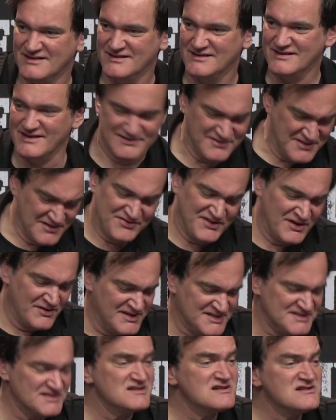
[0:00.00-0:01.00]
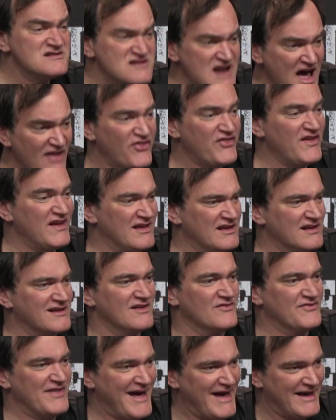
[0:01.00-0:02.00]
There is nothing
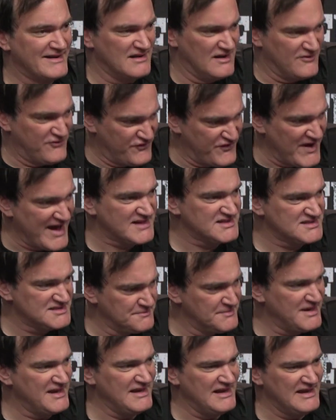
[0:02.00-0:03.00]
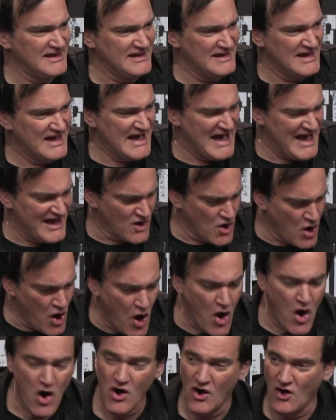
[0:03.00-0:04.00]
that affects me at
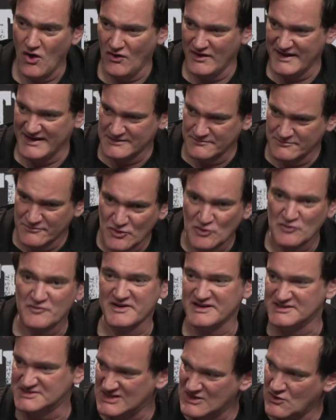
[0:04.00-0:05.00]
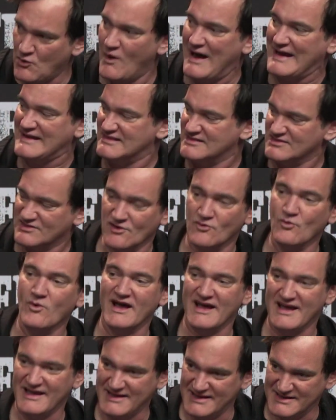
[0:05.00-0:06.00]
all in movies quite the
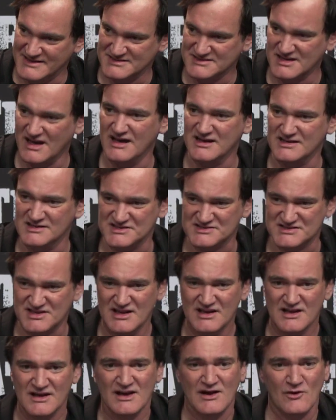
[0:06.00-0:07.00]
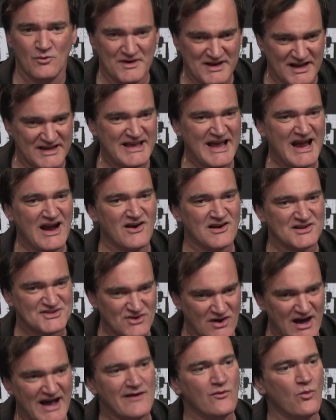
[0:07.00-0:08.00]
way it does when a
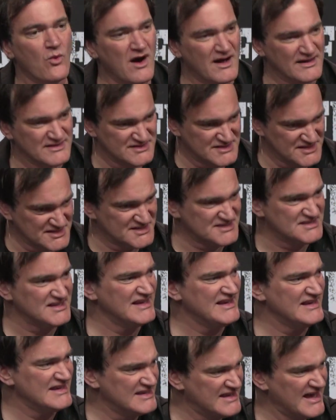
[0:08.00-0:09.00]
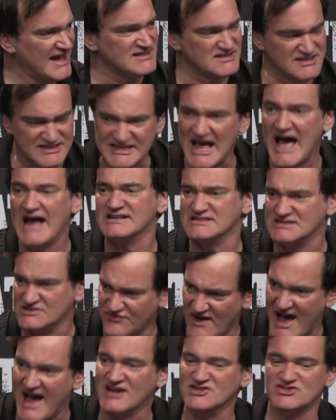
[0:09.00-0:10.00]
character I want to see gets
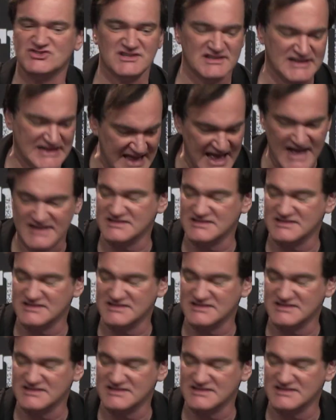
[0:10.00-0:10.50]
satisfaction.